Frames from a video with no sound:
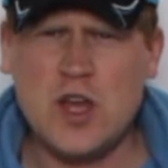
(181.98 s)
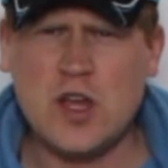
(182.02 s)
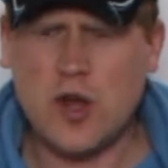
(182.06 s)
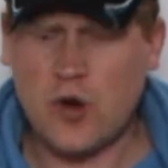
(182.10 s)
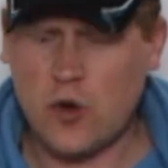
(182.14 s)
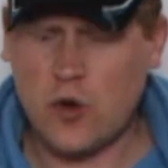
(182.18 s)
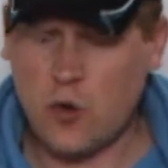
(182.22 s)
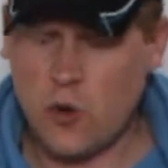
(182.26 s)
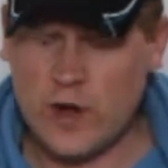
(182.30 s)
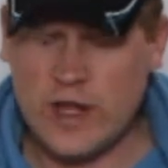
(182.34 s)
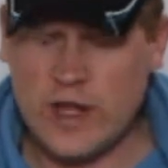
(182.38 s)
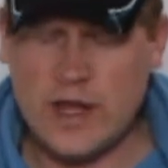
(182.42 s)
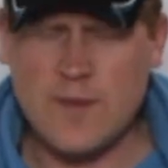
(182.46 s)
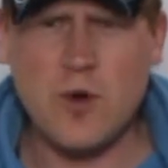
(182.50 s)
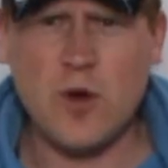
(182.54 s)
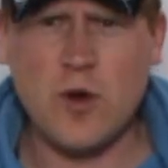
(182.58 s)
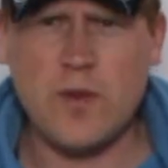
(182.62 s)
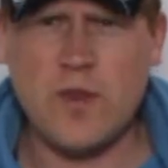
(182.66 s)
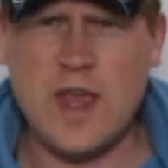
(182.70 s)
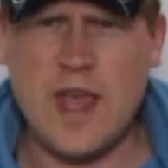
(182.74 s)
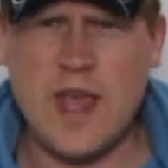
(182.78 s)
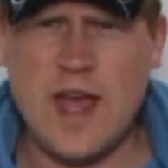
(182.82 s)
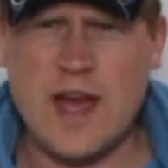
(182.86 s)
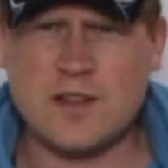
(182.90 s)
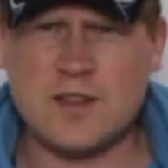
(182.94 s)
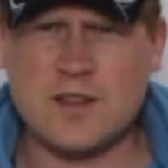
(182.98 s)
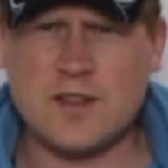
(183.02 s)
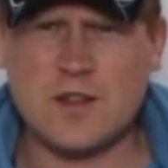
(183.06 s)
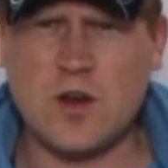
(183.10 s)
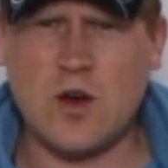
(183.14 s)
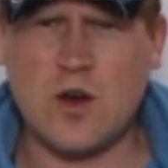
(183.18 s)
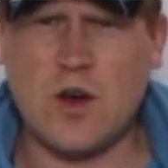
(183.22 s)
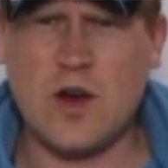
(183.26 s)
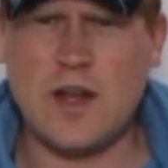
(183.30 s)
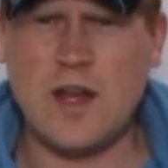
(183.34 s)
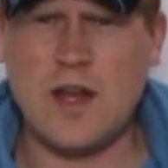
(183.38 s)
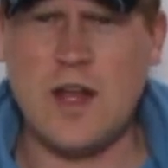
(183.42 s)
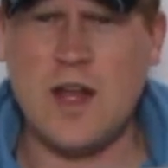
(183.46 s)
cream on the
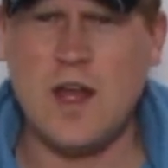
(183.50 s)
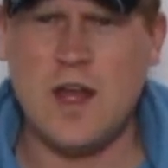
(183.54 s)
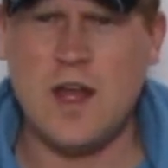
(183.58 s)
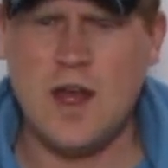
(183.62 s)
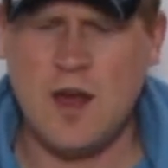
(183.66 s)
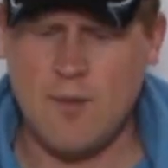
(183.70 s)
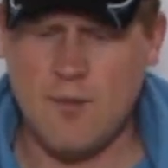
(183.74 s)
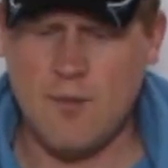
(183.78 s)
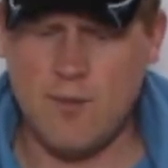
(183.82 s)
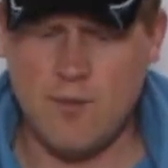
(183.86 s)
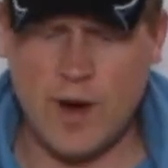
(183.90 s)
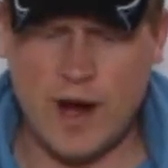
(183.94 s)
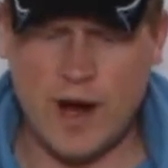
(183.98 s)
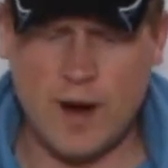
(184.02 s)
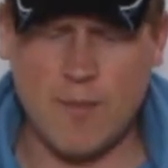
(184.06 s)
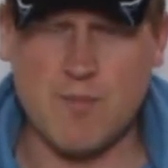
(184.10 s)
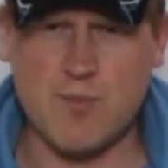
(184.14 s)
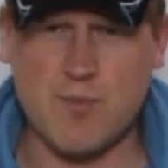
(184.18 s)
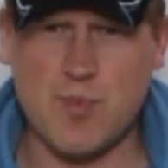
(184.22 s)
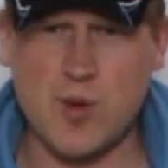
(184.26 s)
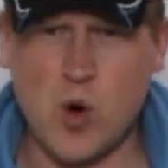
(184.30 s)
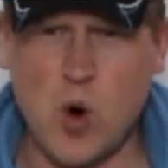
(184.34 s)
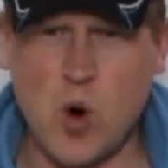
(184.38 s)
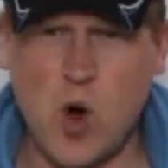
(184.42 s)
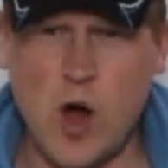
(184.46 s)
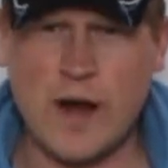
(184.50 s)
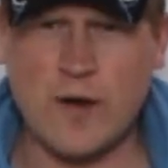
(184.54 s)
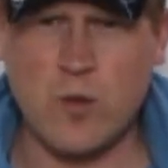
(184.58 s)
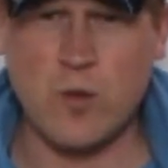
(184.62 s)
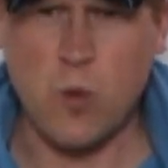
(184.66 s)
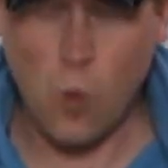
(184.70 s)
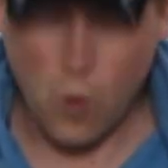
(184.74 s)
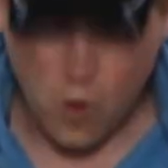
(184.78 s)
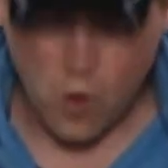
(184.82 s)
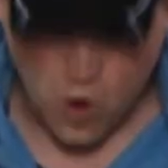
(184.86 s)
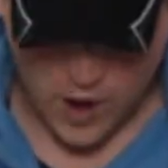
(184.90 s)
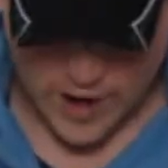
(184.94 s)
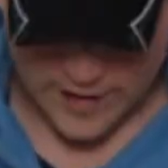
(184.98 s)
outside, but a bright
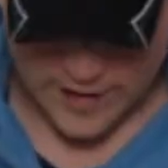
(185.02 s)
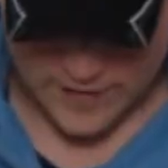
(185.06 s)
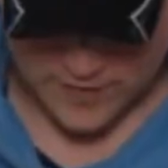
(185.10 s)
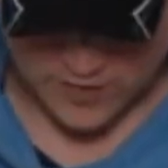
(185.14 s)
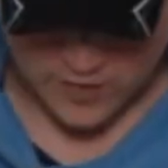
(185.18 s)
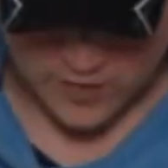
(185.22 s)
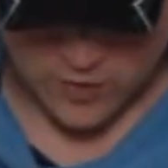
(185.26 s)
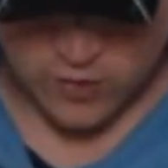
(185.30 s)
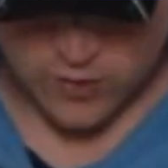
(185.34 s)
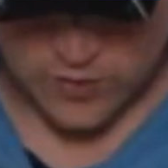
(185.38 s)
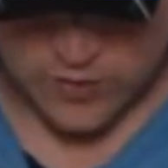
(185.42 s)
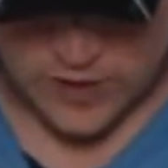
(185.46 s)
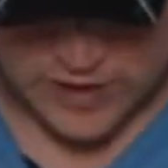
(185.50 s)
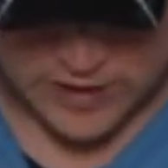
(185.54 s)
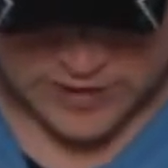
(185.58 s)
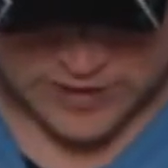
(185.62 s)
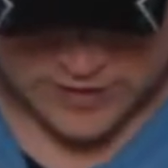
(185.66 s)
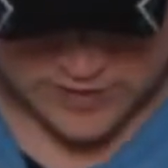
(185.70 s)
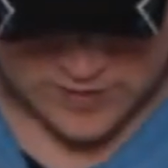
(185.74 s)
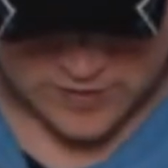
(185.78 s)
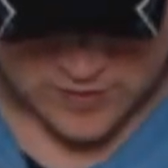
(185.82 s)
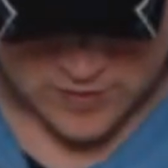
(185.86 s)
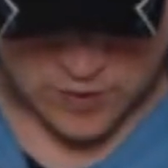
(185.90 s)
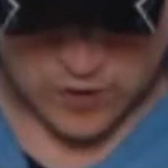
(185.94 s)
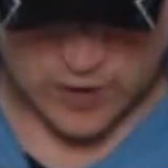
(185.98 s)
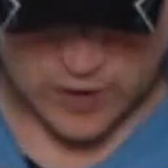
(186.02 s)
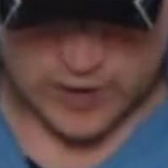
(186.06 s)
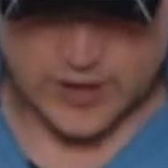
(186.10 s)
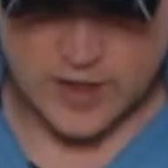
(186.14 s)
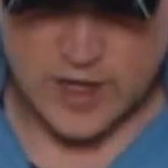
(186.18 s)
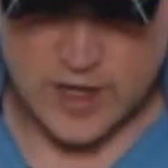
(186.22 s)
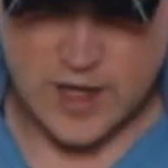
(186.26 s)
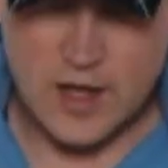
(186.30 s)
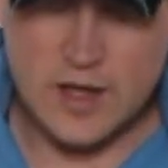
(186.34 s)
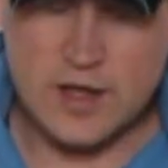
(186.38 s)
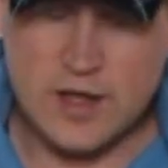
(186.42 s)
white on the inside.